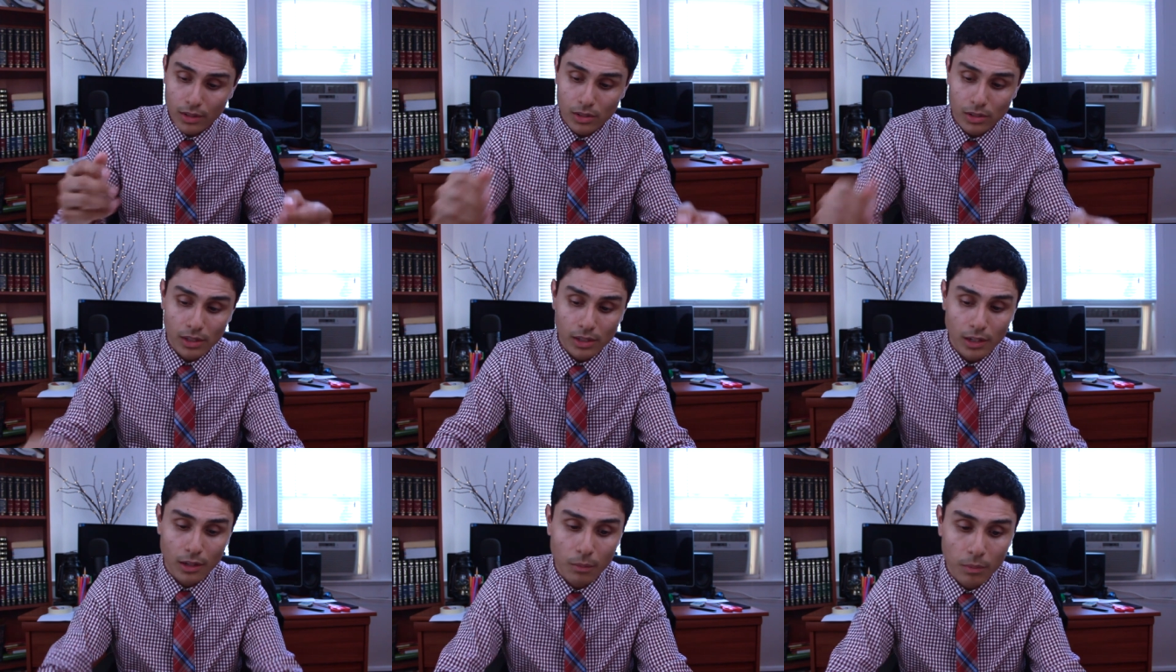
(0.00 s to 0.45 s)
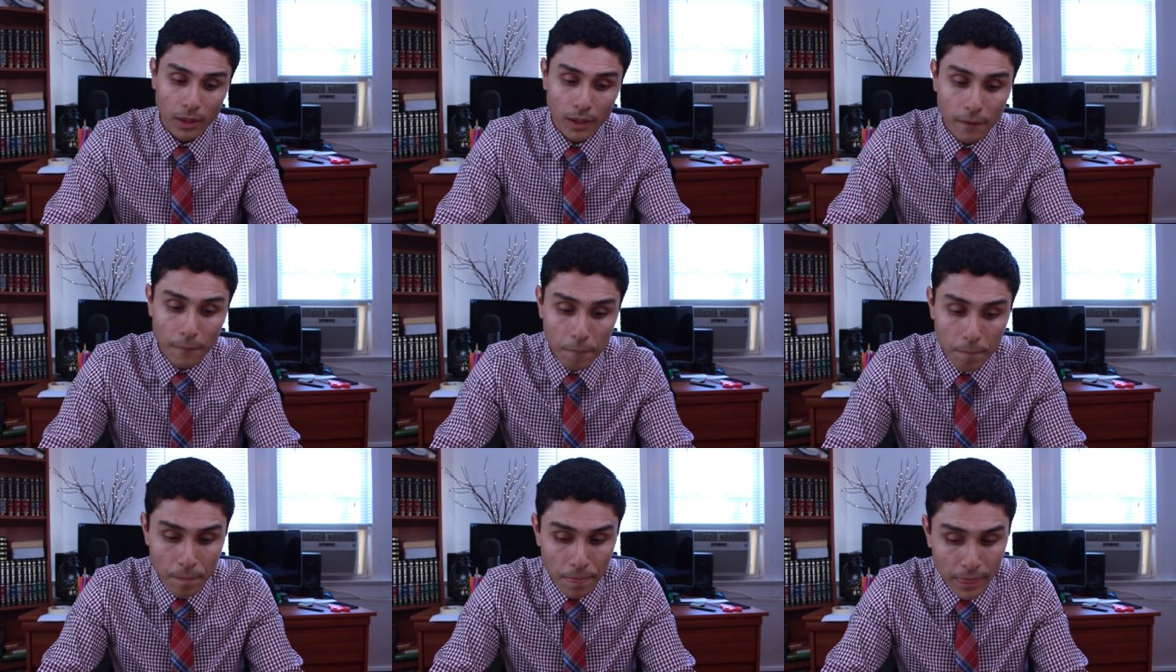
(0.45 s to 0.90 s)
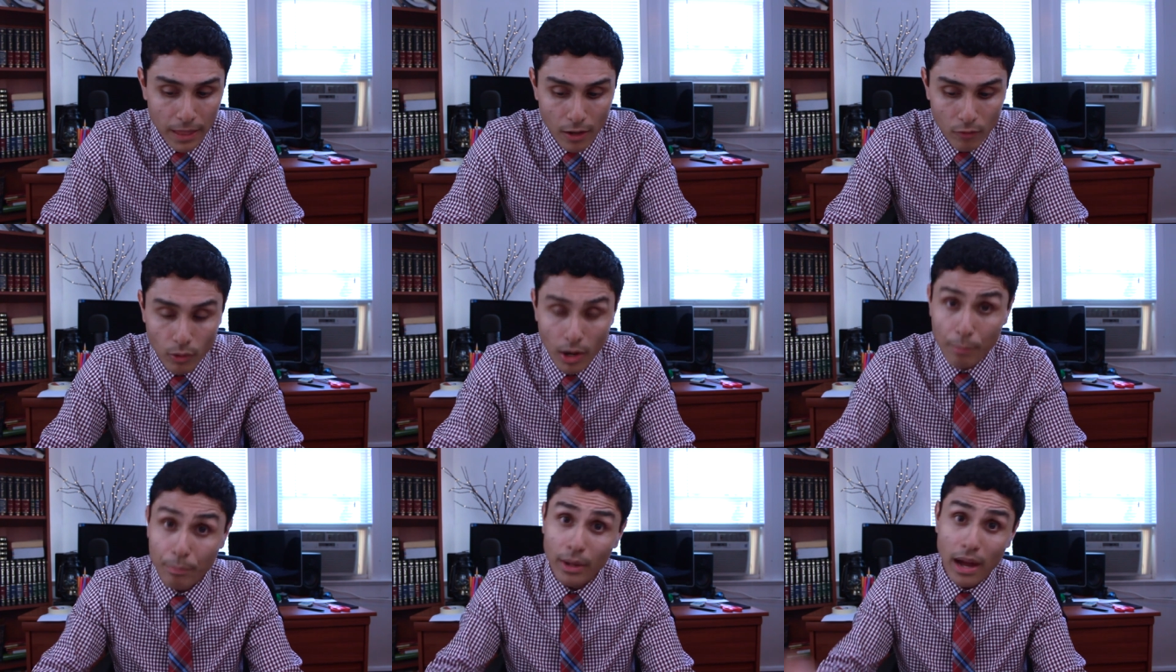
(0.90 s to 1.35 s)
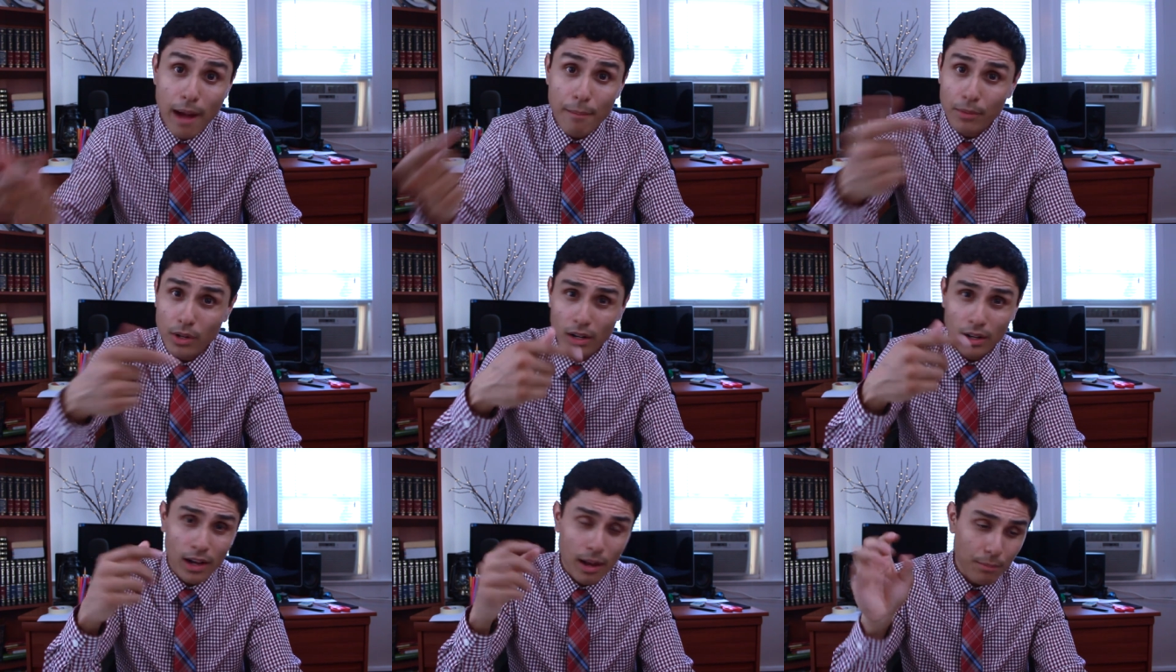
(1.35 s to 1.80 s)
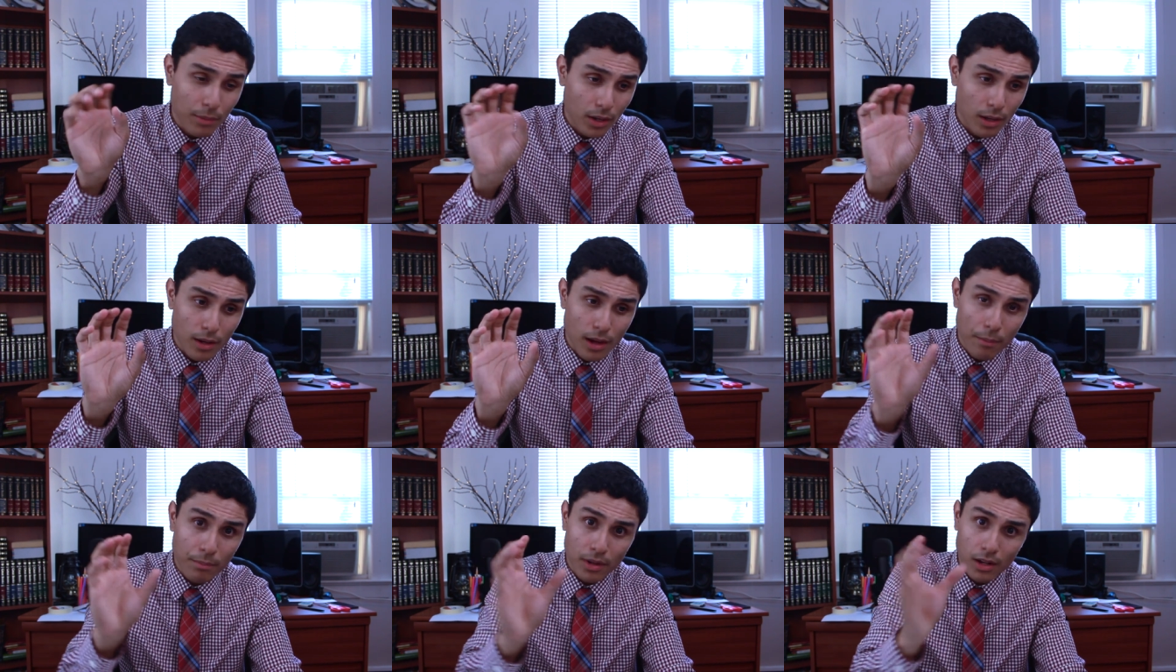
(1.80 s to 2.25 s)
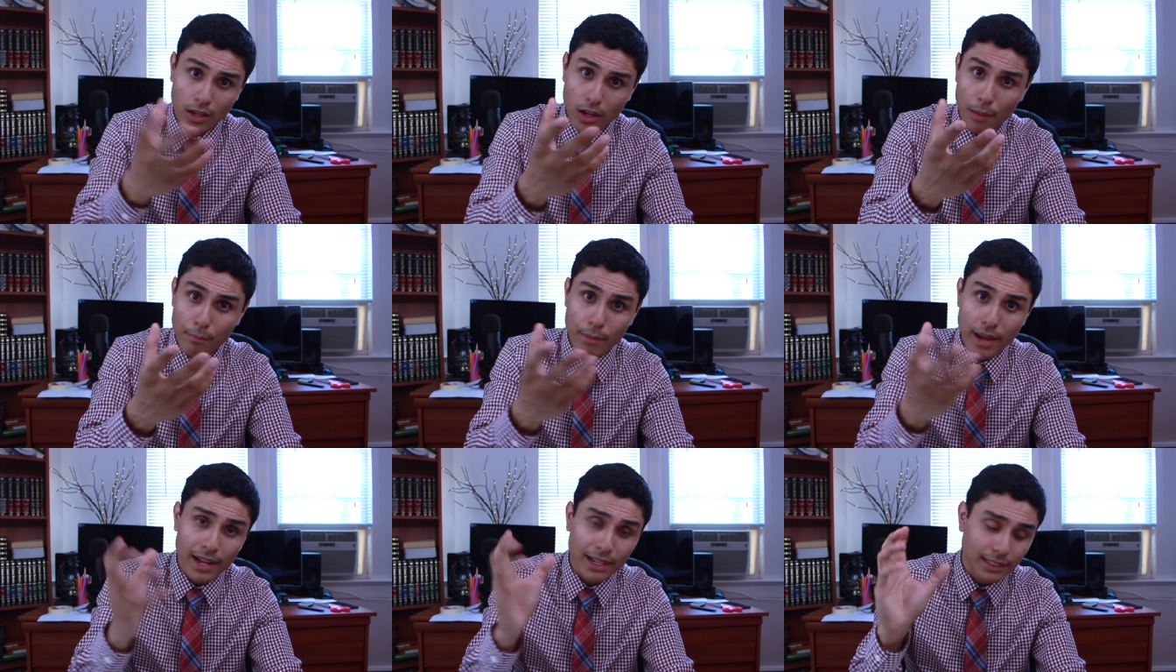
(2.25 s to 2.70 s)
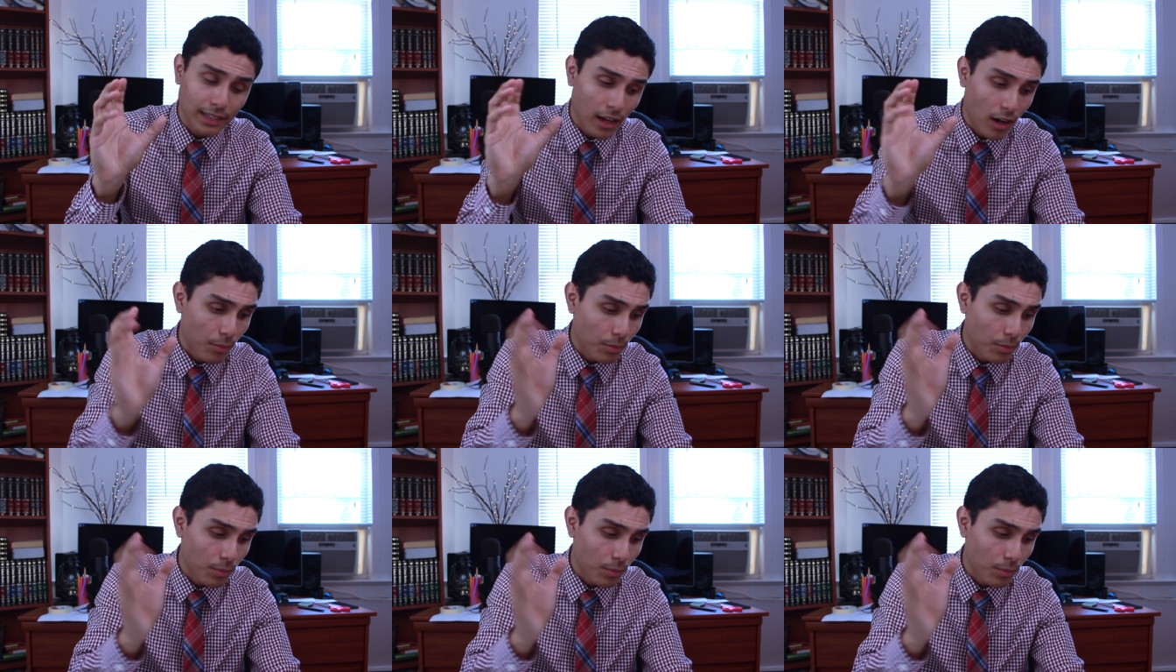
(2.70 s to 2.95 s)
is leading me, right? But I'm gonna, I'm gonna, I'm gonna come back now.